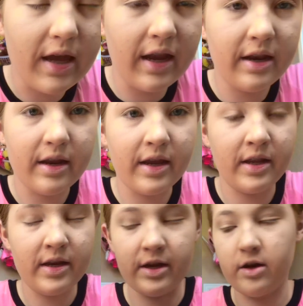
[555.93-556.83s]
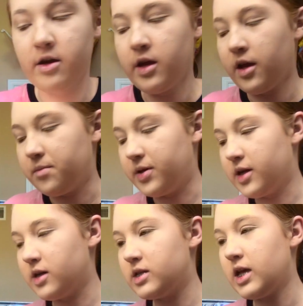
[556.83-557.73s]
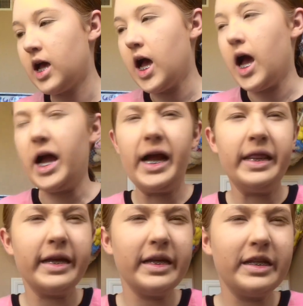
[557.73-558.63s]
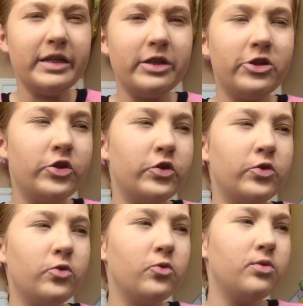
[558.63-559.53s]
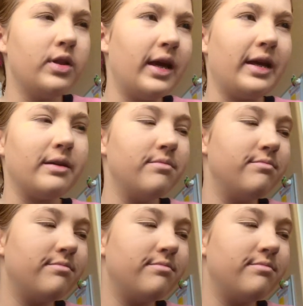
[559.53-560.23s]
in here because I think it's too like